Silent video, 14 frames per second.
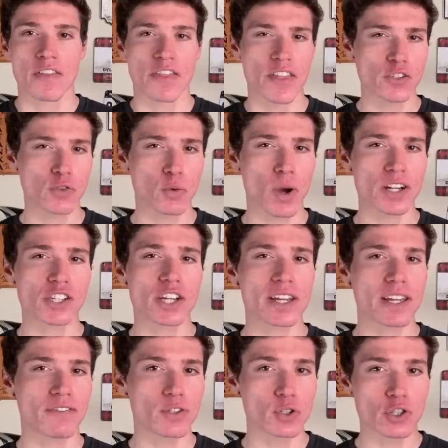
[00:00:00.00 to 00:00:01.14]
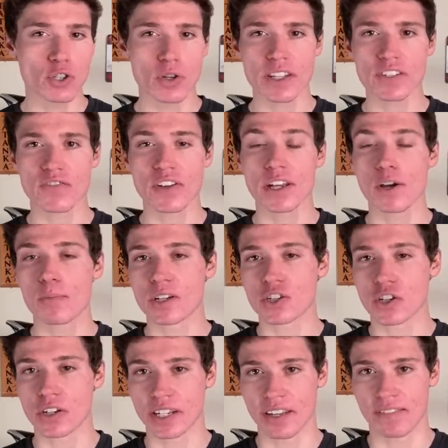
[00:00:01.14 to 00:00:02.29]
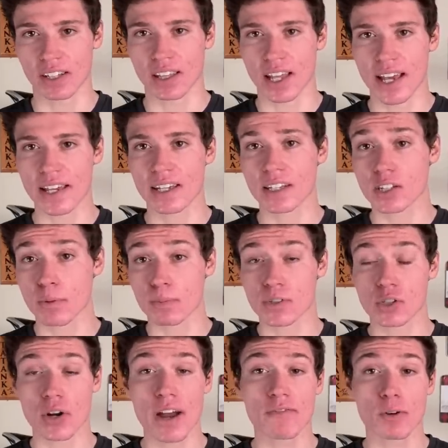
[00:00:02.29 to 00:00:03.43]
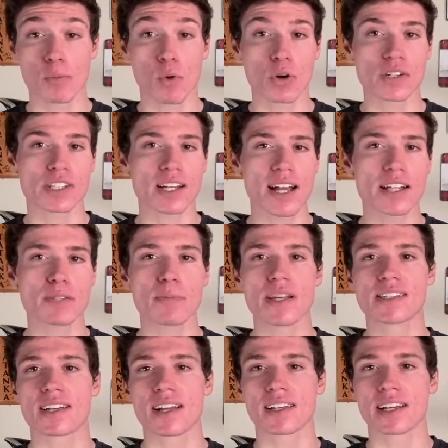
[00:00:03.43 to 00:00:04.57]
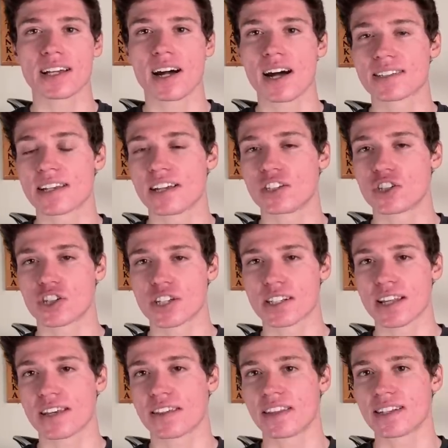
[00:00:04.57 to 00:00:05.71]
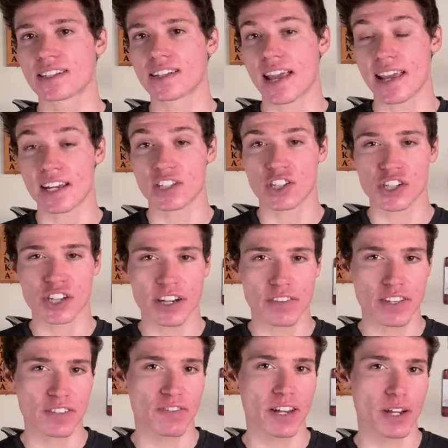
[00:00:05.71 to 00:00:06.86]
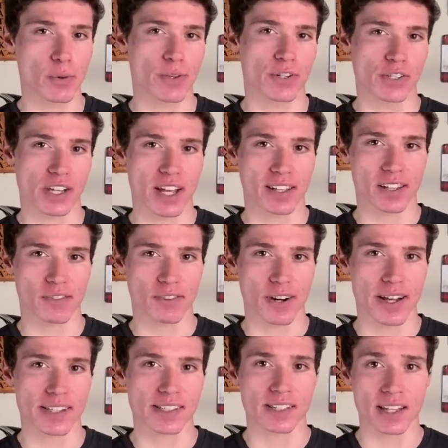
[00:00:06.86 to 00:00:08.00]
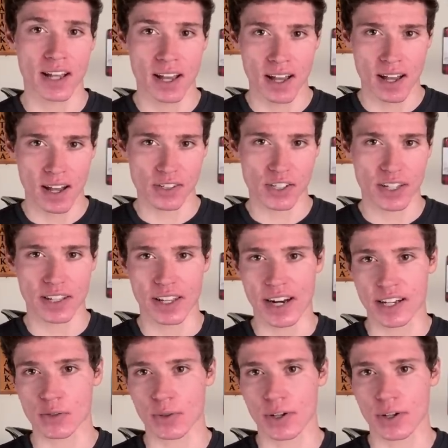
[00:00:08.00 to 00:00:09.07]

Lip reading: Thanks for watching. If you enjoyed this video, be sure to give it a like, subscribe for more science-based cycling content just like this, and share this video with your cycling friends. I'll see you in the next